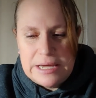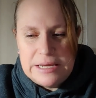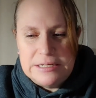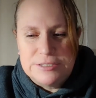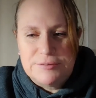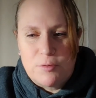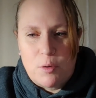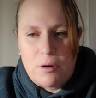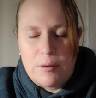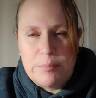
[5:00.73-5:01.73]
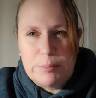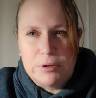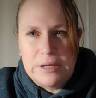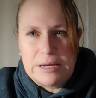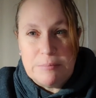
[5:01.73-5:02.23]
It is for
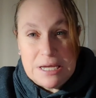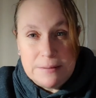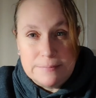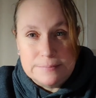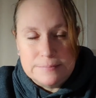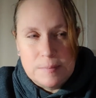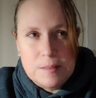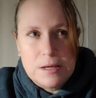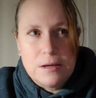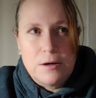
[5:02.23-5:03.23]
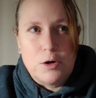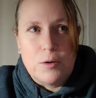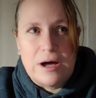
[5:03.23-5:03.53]
people like me who